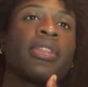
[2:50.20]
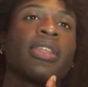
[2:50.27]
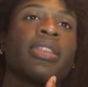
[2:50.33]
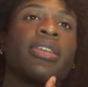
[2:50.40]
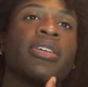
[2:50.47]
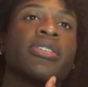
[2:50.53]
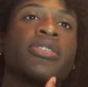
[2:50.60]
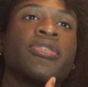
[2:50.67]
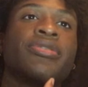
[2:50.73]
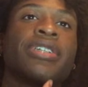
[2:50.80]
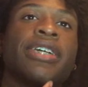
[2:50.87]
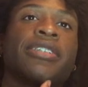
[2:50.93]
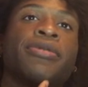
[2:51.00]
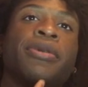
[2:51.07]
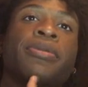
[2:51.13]
there's 2
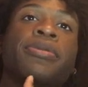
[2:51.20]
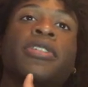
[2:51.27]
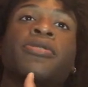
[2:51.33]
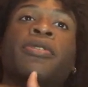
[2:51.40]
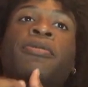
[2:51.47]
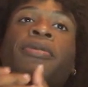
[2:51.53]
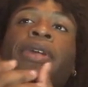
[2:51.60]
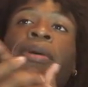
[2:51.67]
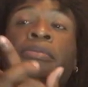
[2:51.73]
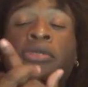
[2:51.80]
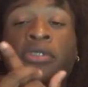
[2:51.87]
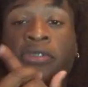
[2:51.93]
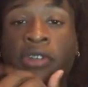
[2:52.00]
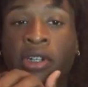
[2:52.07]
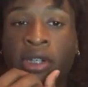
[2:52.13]
types of people. There's people that
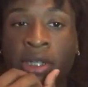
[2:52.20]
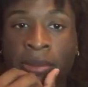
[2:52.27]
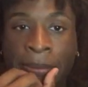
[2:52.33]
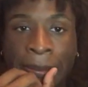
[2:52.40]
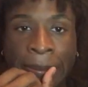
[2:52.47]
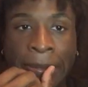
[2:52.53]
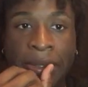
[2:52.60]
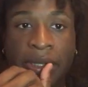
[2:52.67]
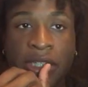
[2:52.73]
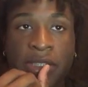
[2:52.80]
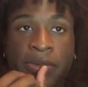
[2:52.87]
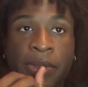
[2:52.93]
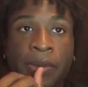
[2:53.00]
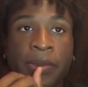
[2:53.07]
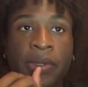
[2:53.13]
move on, and there's
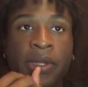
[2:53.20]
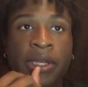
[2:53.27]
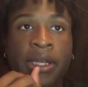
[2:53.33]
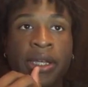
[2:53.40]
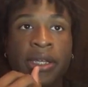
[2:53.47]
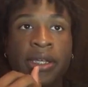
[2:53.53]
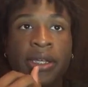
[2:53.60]
people that,